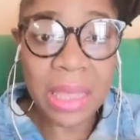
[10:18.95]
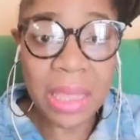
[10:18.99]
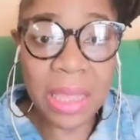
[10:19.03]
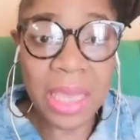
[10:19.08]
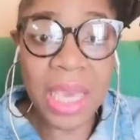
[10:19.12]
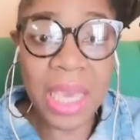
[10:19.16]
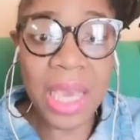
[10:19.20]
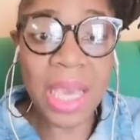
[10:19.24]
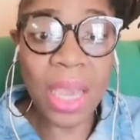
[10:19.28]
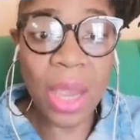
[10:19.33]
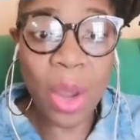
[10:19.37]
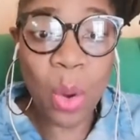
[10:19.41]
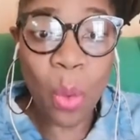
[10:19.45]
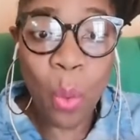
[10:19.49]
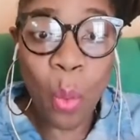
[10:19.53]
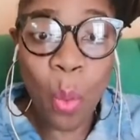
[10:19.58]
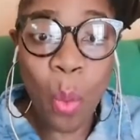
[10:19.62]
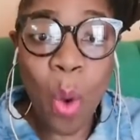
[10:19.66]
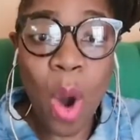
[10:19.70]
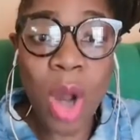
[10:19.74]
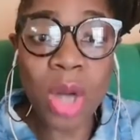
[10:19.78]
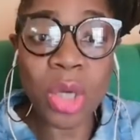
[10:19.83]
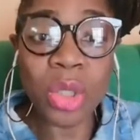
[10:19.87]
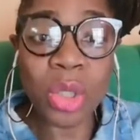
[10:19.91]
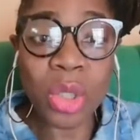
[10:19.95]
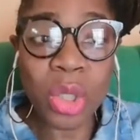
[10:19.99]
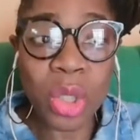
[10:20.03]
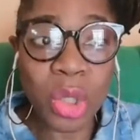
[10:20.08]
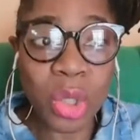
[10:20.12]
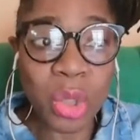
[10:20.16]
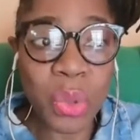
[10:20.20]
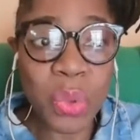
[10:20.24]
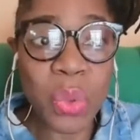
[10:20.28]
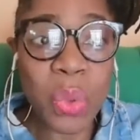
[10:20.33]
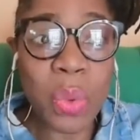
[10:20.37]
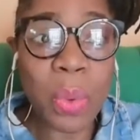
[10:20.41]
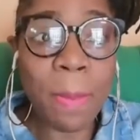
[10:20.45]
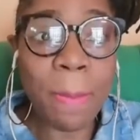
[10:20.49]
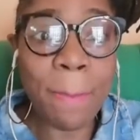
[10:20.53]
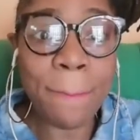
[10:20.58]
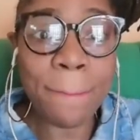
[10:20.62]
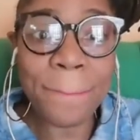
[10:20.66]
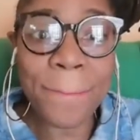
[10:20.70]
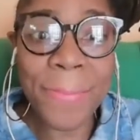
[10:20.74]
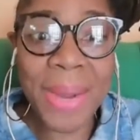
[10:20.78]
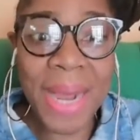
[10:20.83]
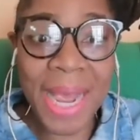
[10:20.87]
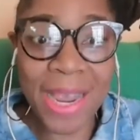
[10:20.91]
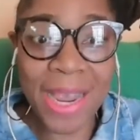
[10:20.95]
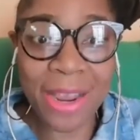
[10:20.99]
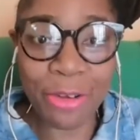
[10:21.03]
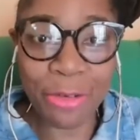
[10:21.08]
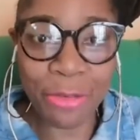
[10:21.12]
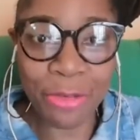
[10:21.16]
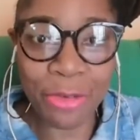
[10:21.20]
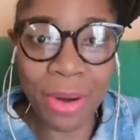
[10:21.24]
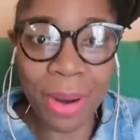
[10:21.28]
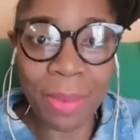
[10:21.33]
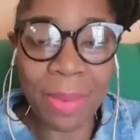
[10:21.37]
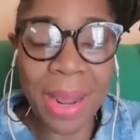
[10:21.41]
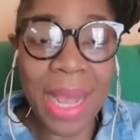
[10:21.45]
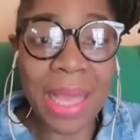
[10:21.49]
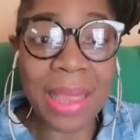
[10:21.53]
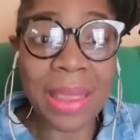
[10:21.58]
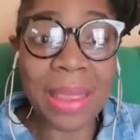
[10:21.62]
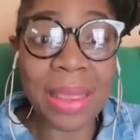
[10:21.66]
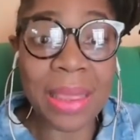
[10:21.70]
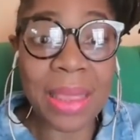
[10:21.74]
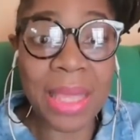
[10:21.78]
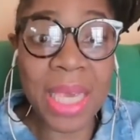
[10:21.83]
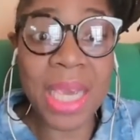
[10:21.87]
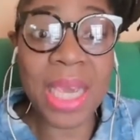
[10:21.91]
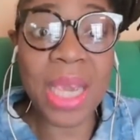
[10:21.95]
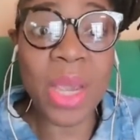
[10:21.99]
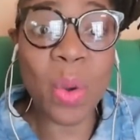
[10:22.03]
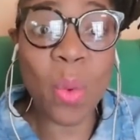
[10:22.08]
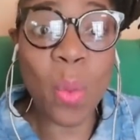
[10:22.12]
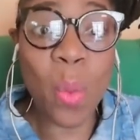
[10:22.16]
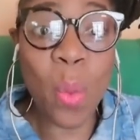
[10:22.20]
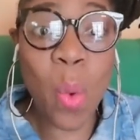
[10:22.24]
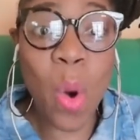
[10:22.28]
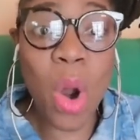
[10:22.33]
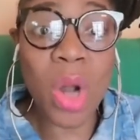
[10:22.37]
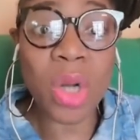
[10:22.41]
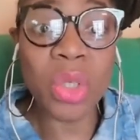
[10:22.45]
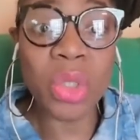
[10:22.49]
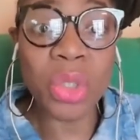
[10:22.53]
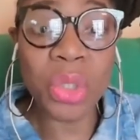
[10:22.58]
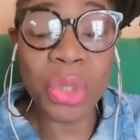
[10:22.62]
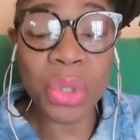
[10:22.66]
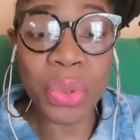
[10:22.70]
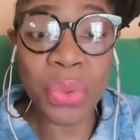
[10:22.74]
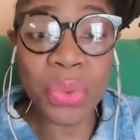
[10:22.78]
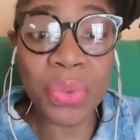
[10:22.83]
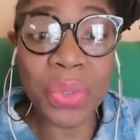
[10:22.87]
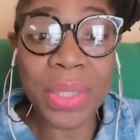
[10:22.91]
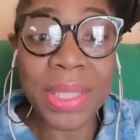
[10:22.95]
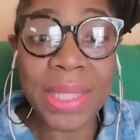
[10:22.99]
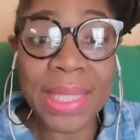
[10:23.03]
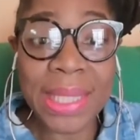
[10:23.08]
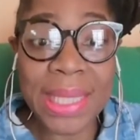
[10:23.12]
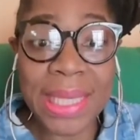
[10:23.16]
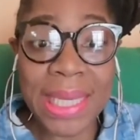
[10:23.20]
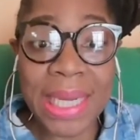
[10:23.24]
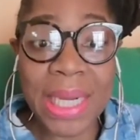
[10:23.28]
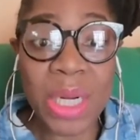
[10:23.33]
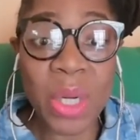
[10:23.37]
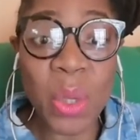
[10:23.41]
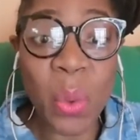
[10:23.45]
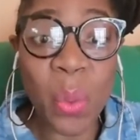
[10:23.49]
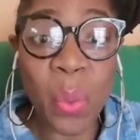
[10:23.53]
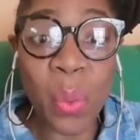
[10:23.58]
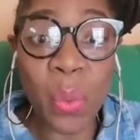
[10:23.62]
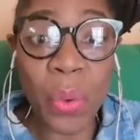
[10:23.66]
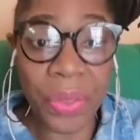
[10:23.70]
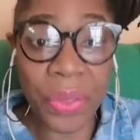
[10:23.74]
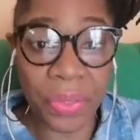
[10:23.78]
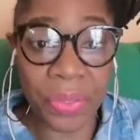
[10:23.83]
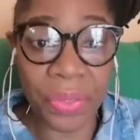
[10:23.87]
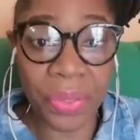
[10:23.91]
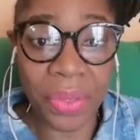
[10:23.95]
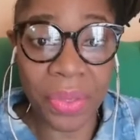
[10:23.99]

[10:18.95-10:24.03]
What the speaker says: they want to buy from and they want to deal with.